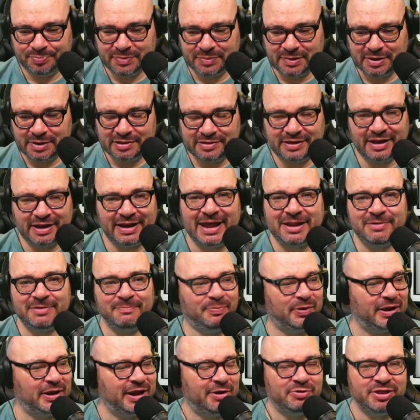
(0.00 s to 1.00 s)
They let him
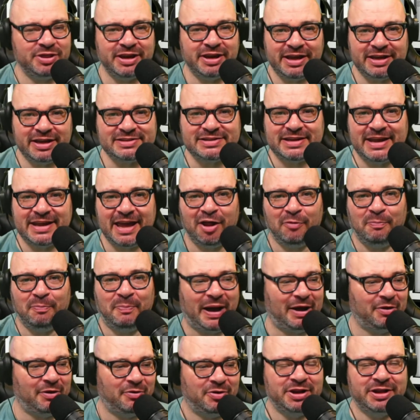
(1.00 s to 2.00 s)
play with an ACL
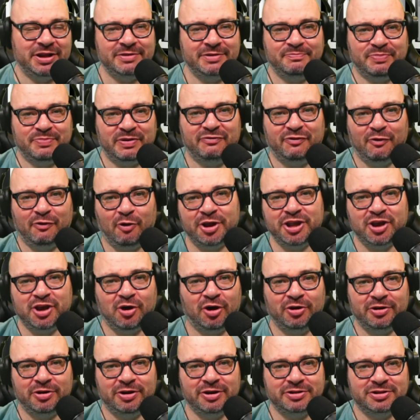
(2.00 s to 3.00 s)
back before he
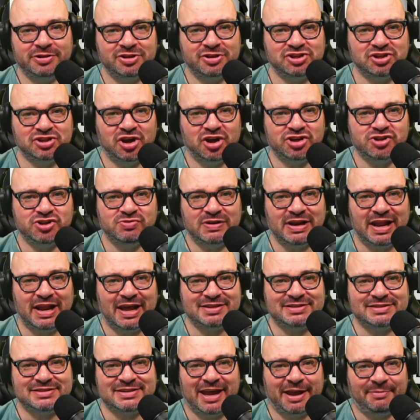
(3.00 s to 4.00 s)
got the surgery
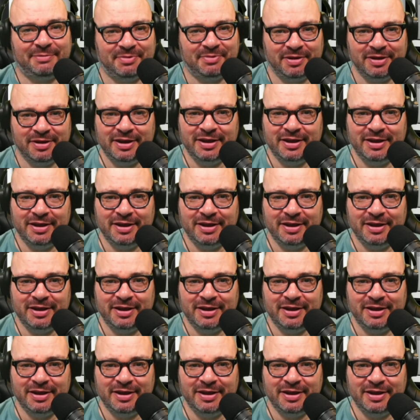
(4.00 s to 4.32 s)
last time.